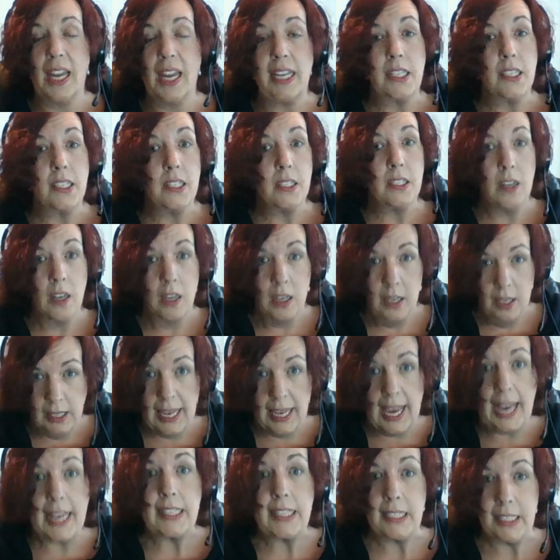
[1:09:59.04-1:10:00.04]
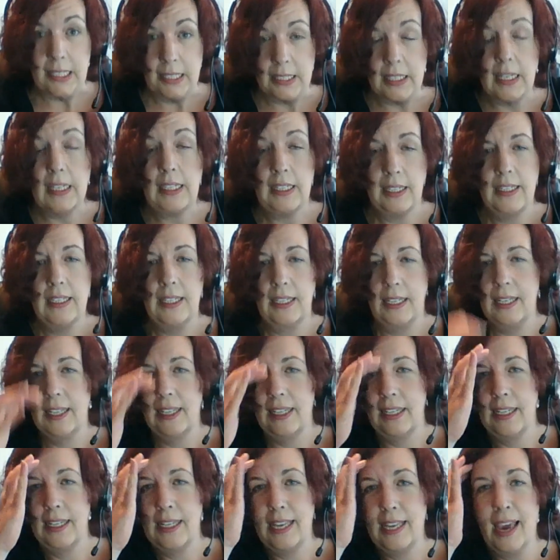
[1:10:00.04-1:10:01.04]
force it yes. on yourself or not which
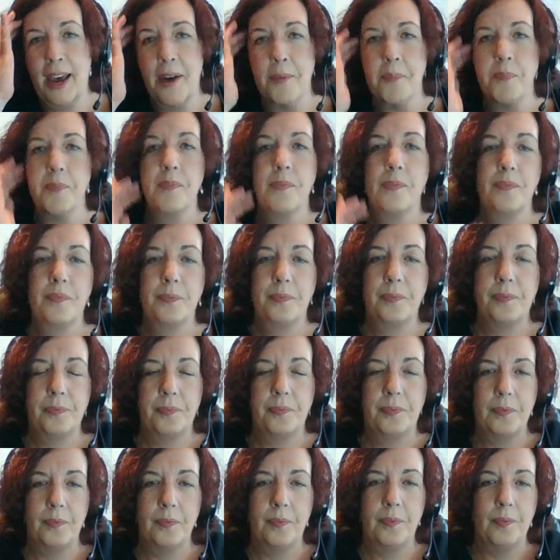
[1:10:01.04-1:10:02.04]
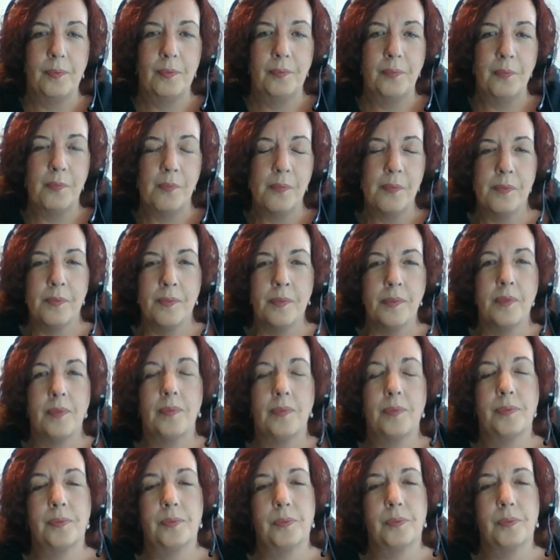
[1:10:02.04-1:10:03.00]
yeah. i have kind of lately because you